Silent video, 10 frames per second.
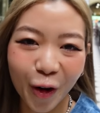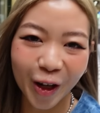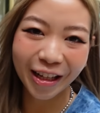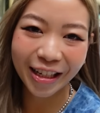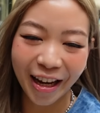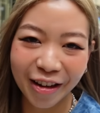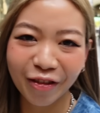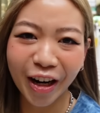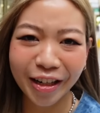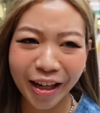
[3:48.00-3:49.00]
Royal Arcade
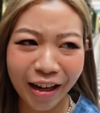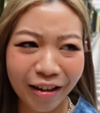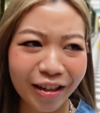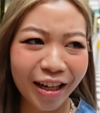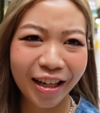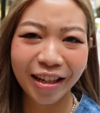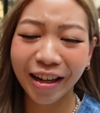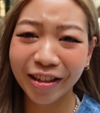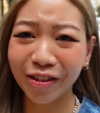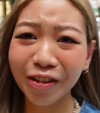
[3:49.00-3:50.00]
right now, and
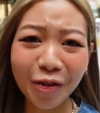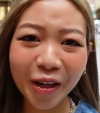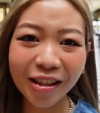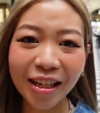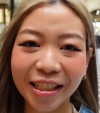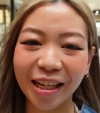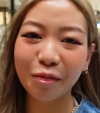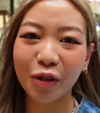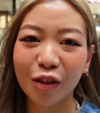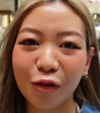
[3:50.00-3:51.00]
I don't know whether they
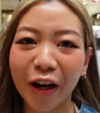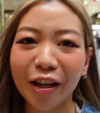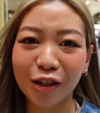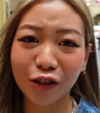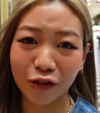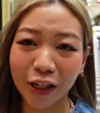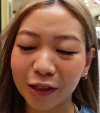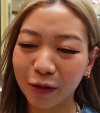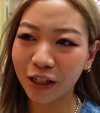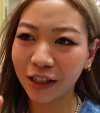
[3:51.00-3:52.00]
sent me the right
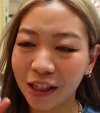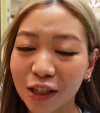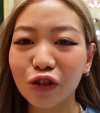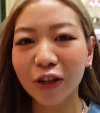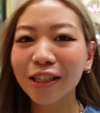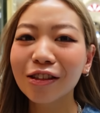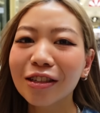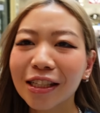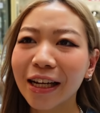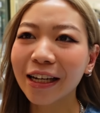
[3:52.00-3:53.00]
address, because the address
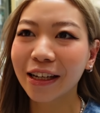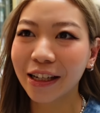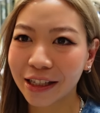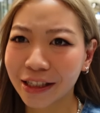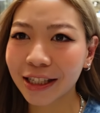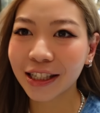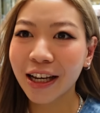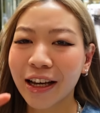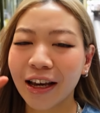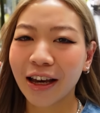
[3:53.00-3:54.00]
looks like it's
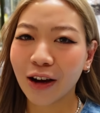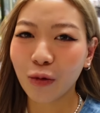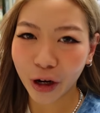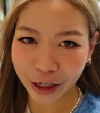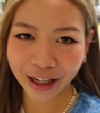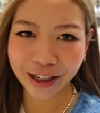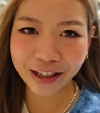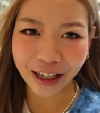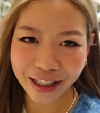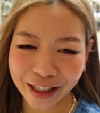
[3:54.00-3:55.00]
where Kick
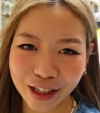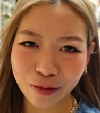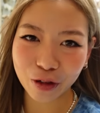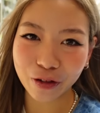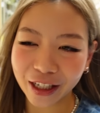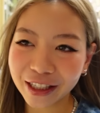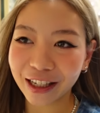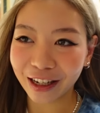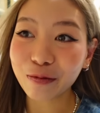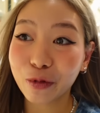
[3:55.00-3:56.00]
SCW is,
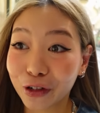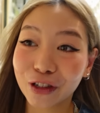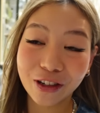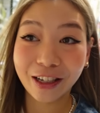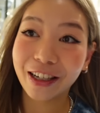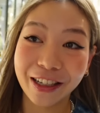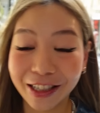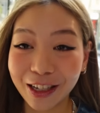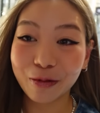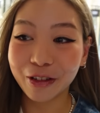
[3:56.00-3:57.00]
and I'm pretty sure Kick
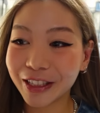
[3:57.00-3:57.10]
SCW